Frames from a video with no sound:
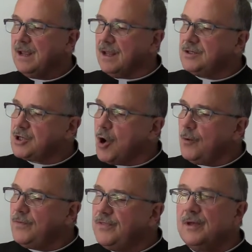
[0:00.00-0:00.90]
And
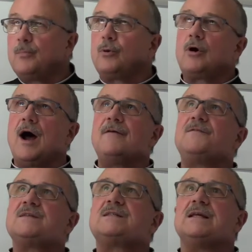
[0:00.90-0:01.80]
so the
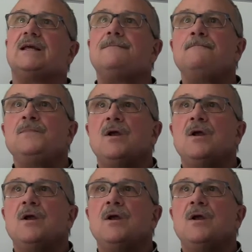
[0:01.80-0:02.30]
prophecy